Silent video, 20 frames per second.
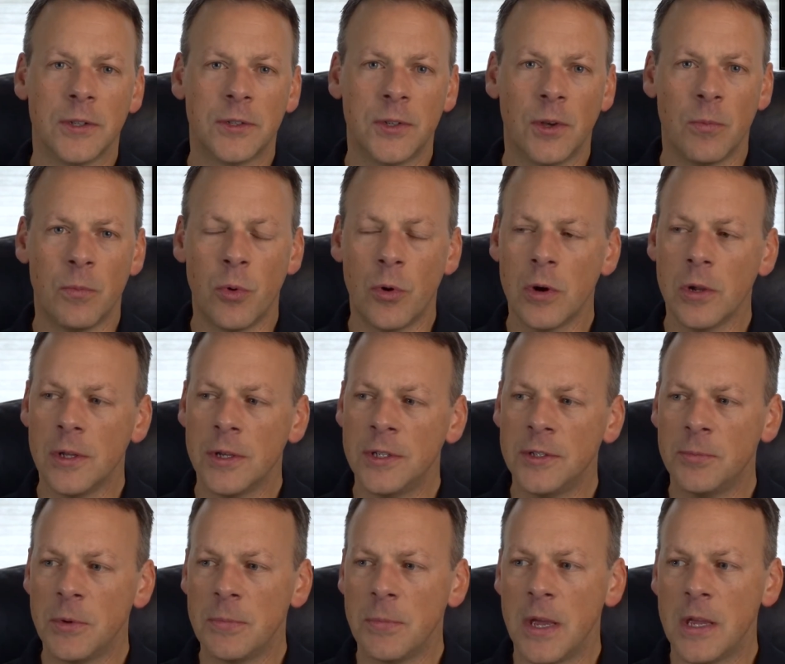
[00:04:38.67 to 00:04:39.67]
So Borla
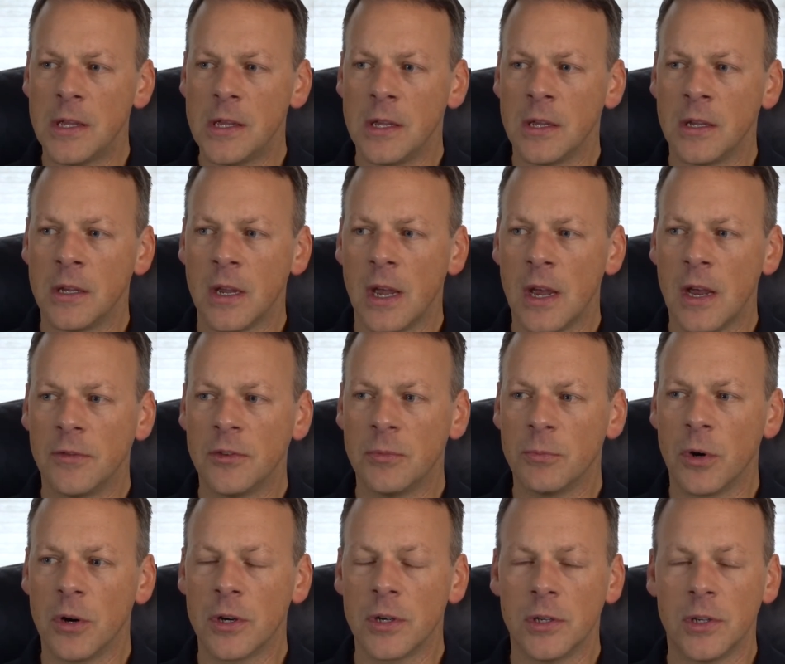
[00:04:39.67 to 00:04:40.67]
has been making
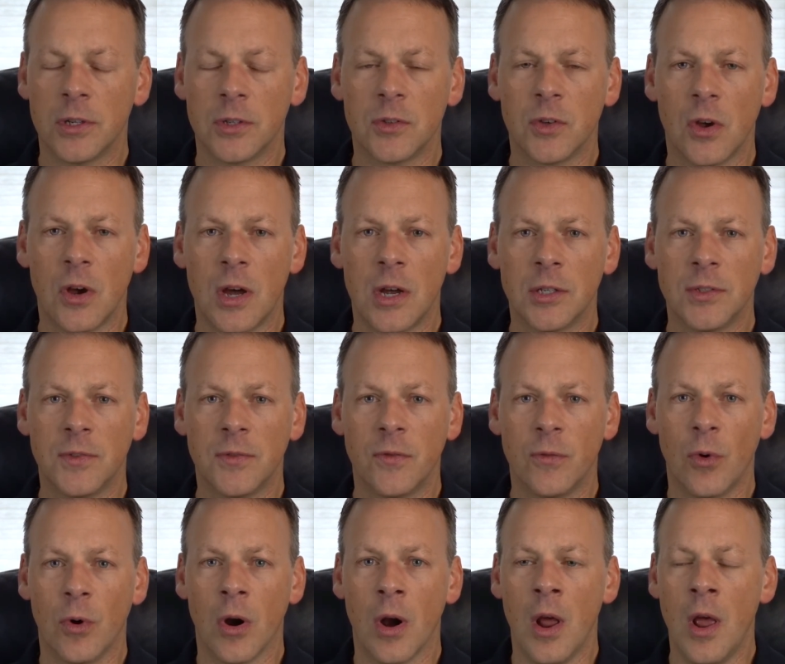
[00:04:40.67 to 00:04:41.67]
aftermarket exhausts
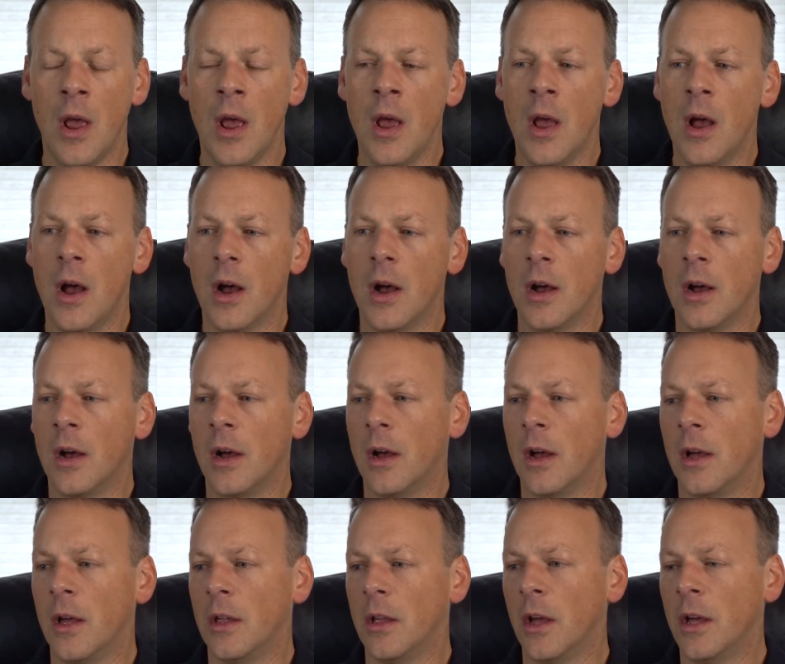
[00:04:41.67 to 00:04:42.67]
for
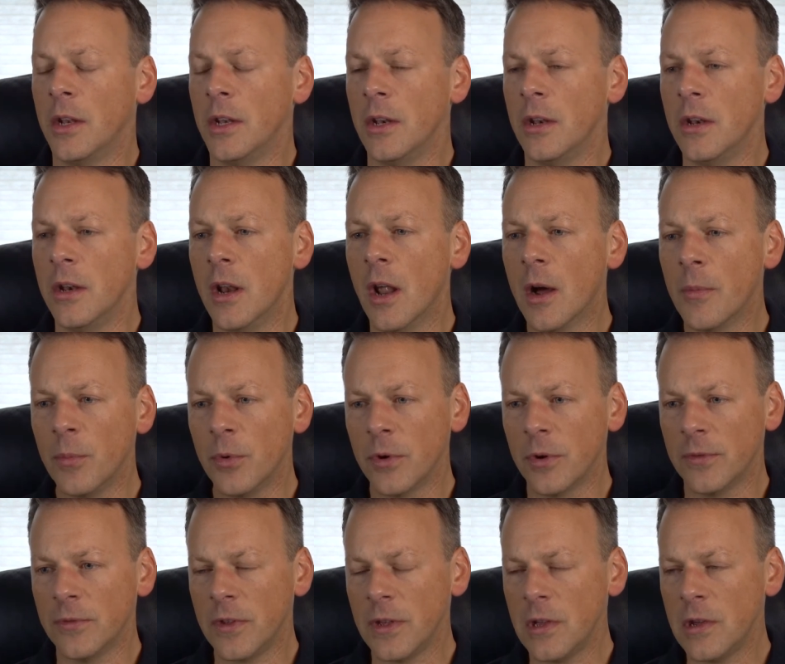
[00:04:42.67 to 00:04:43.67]
Uh, a number
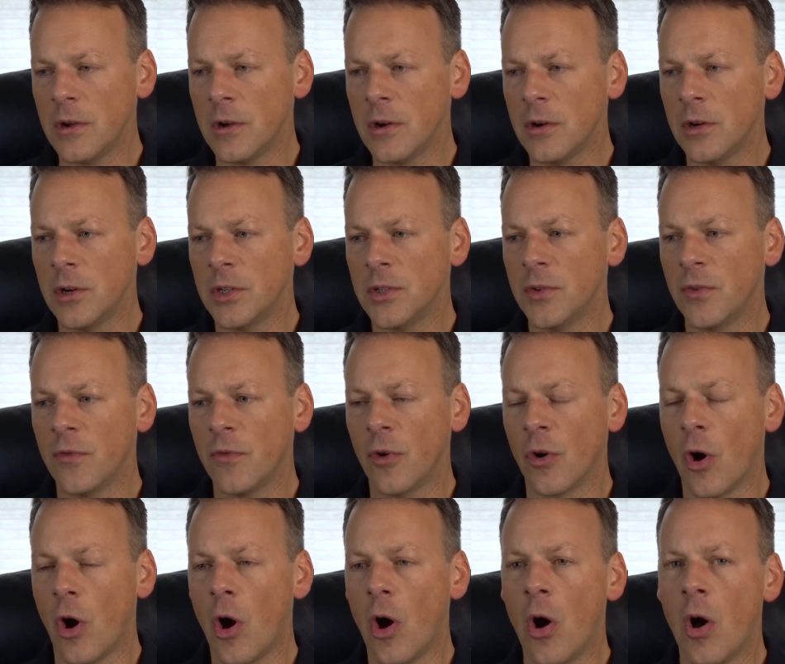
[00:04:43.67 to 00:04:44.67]
of years, for
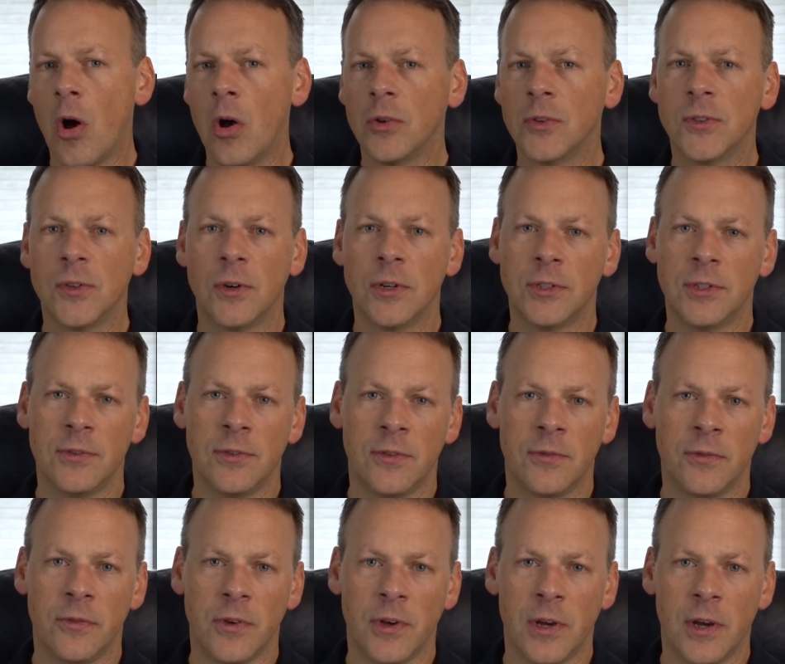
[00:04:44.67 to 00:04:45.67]
all sorts
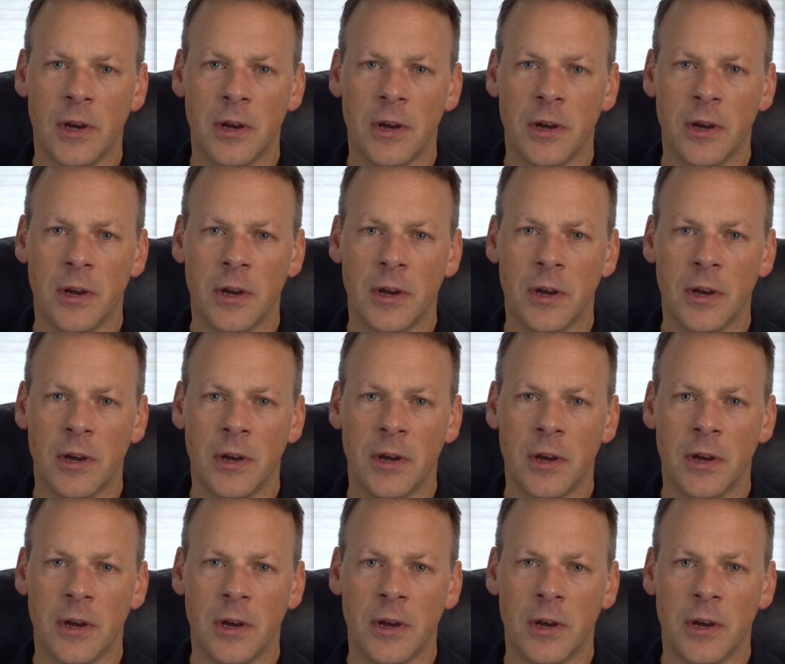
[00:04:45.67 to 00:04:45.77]
of uh,